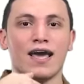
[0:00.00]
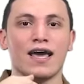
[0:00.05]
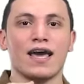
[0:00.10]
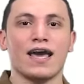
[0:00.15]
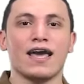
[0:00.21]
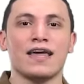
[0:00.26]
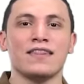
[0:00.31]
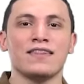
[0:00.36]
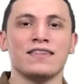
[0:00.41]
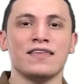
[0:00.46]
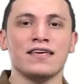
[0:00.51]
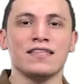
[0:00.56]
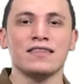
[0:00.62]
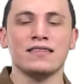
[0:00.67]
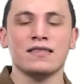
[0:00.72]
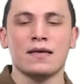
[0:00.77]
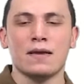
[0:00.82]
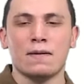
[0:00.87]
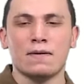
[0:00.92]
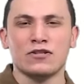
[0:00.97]
And
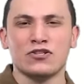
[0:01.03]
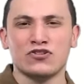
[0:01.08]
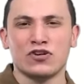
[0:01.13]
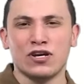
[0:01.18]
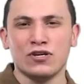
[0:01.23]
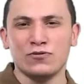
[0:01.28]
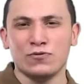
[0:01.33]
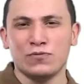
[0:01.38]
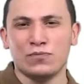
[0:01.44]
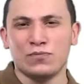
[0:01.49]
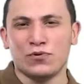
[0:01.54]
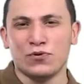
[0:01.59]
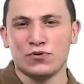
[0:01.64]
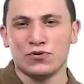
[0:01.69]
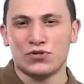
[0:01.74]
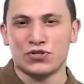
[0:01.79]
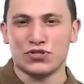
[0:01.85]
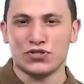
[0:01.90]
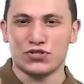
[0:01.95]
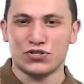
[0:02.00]
then try to
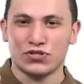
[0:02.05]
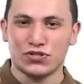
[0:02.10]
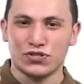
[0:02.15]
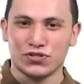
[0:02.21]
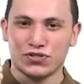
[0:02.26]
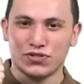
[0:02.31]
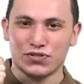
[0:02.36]
push